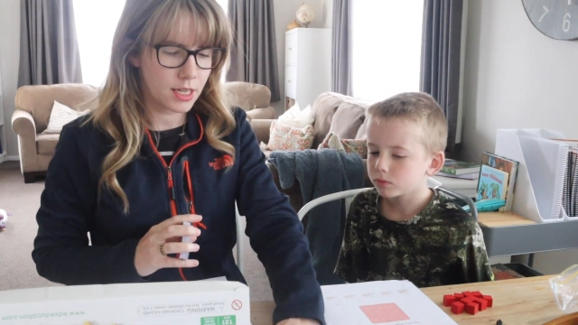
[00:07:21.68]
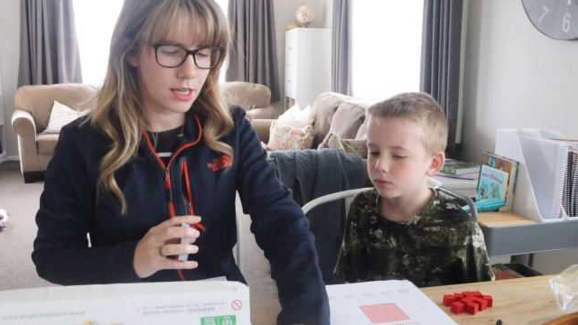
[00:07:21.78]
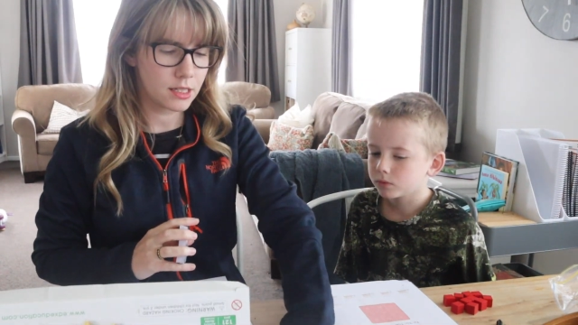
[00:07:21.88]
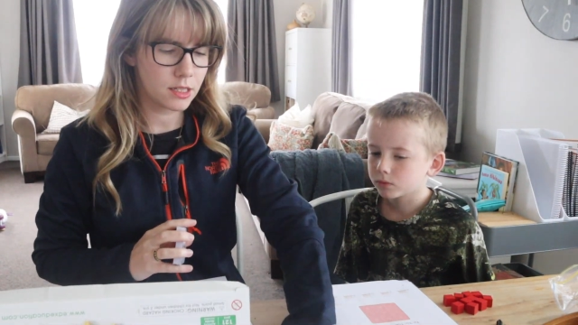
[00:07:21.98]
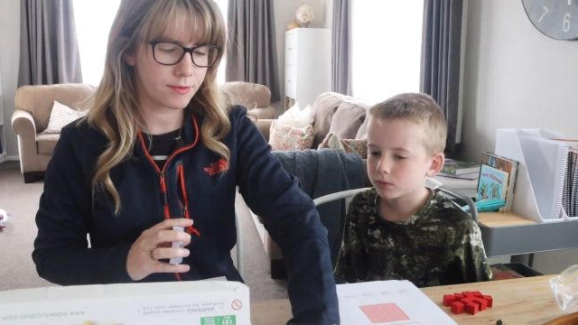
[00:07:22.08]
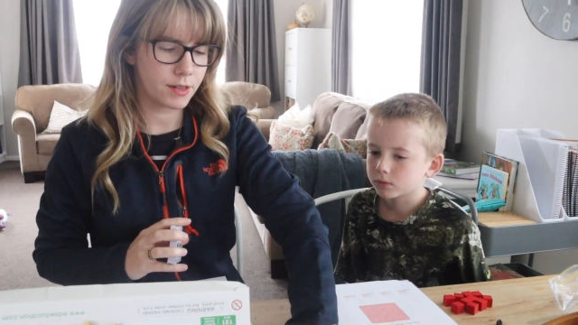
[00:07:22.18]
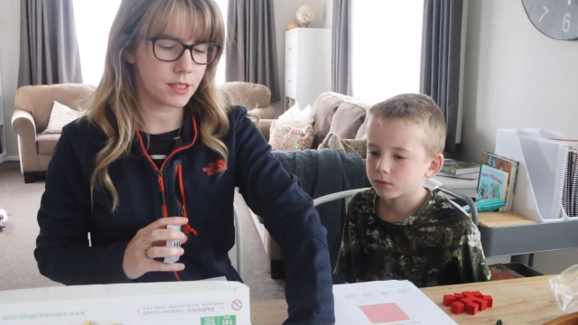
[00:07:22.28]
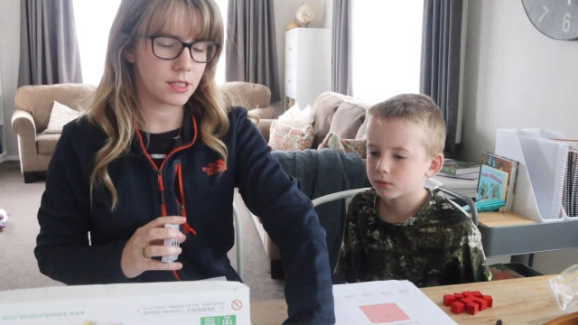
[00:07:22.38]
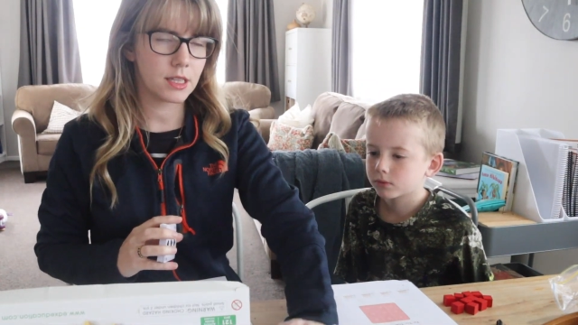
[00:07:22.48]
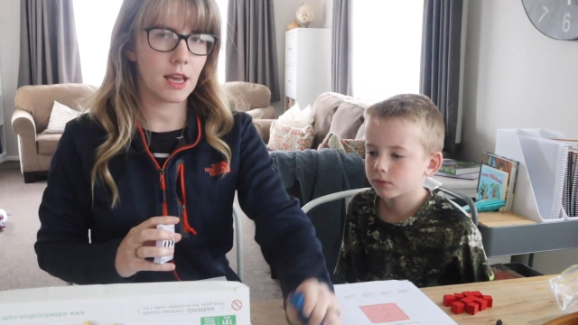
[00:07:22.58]
Speaker 1: 10
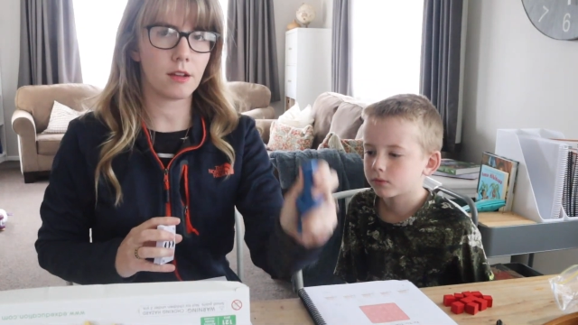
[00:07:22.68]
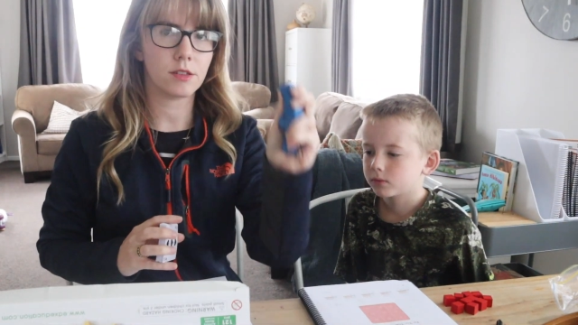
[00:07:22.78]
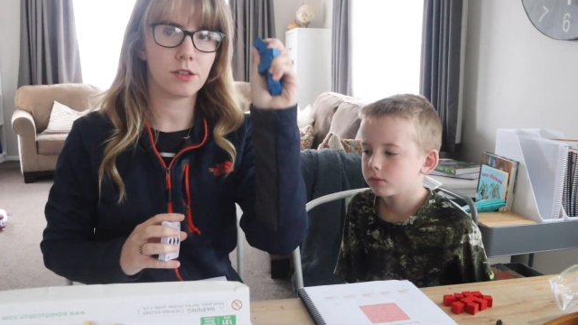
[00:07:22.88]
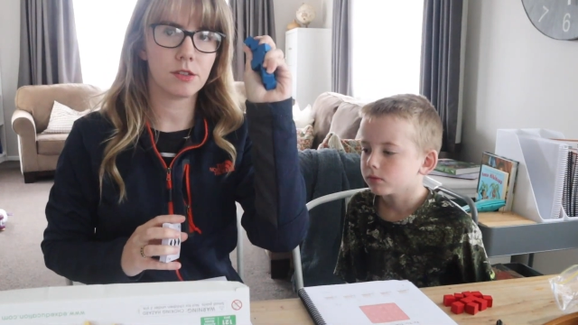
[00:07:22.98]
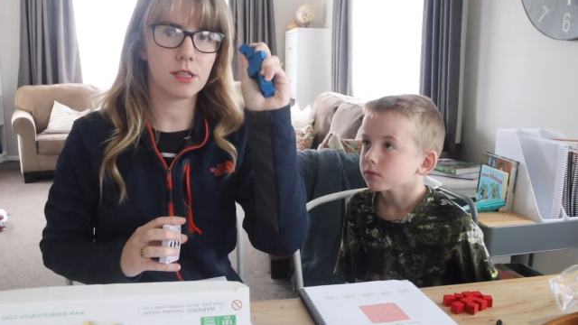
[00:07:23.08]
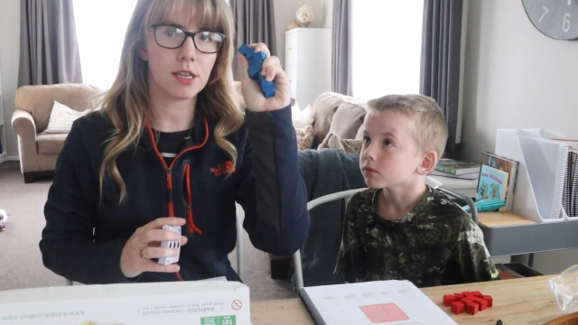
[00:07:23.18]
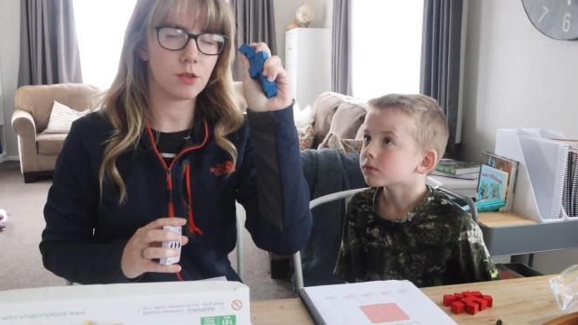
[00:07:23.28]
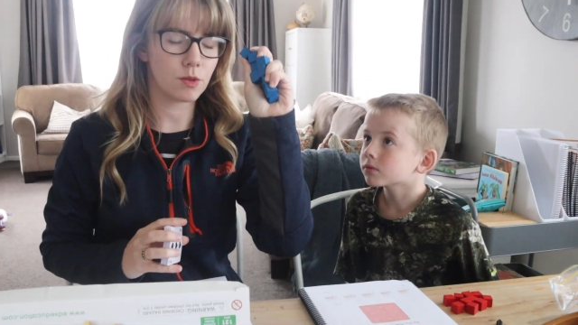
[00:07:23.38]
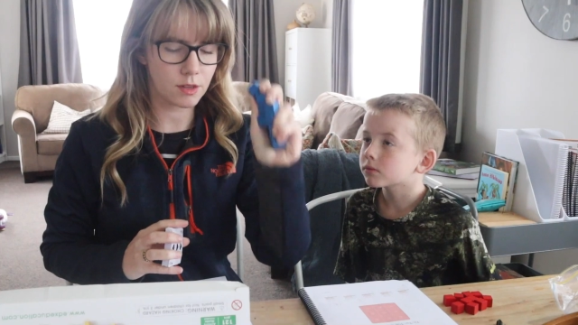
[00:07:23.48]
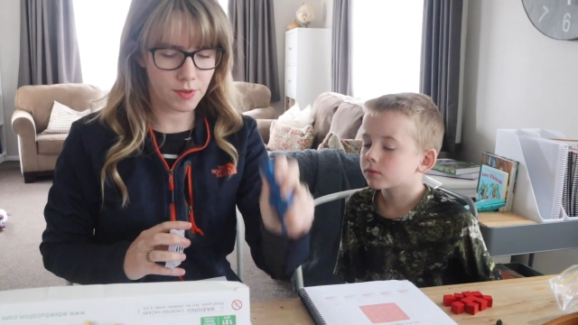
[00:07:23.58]
different counters,
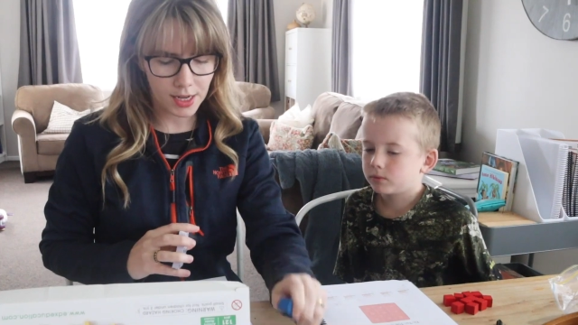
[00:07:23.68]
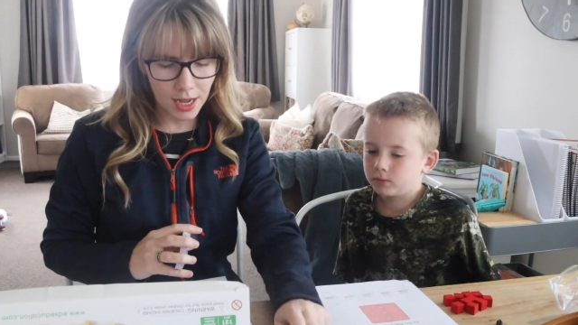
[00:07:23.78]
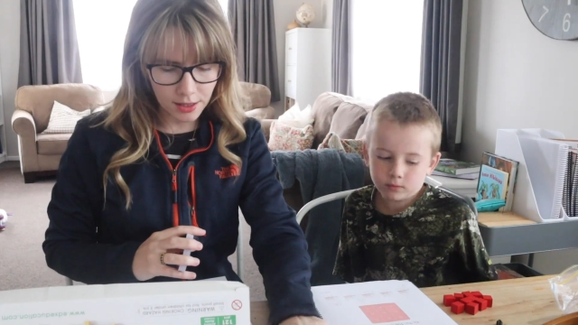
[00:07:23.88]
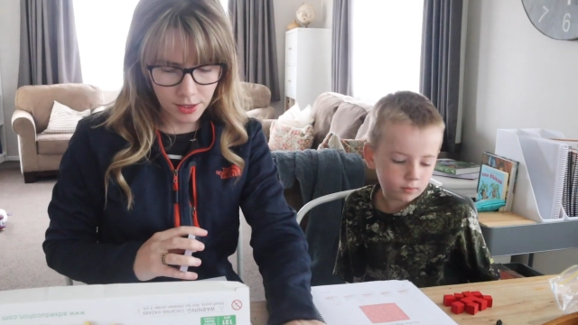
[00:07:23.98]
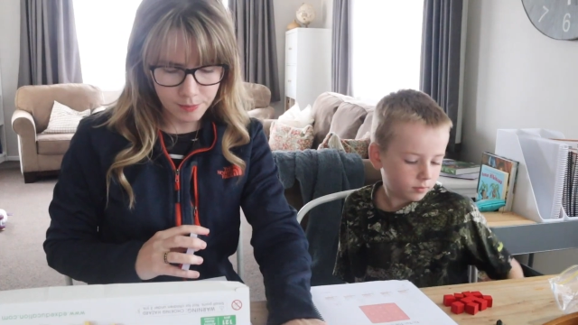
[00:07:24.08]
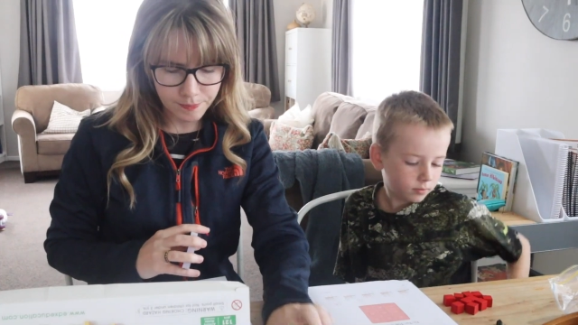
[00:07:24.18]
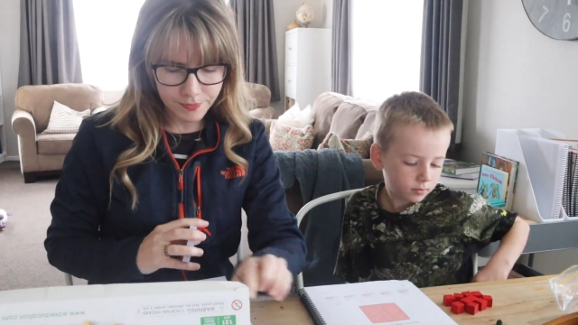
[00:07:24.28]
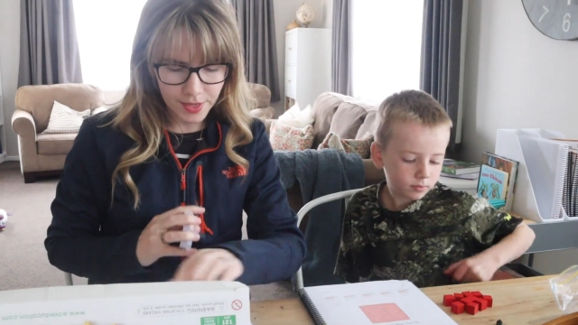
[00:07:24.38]
each with a different color.